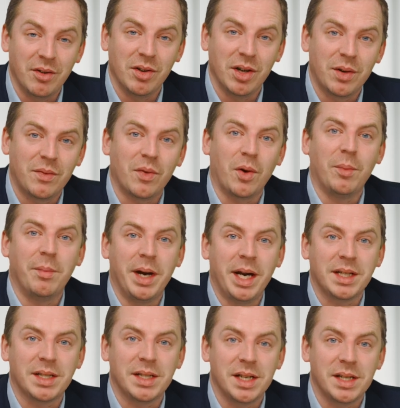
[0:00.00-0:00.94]
Outlook from
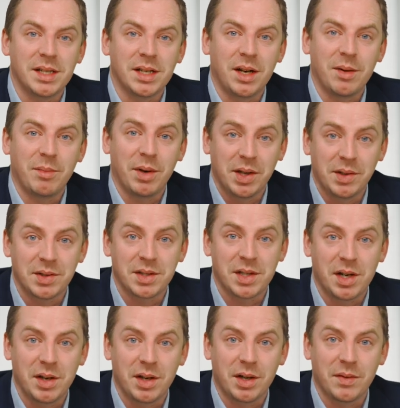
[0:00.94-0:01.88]
Access. I'm Michael
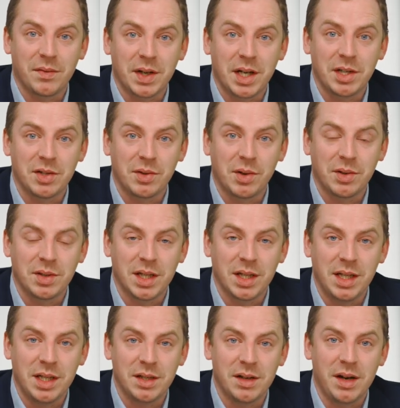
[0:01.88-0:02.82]
Stark, Financial
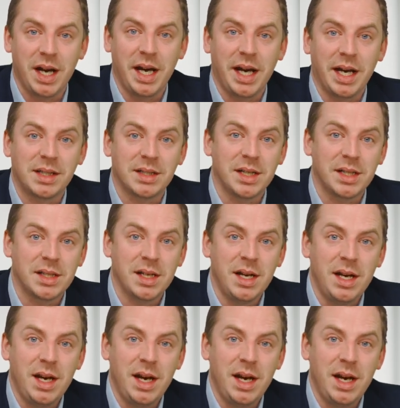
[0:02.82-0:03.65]
Content Leader at Access,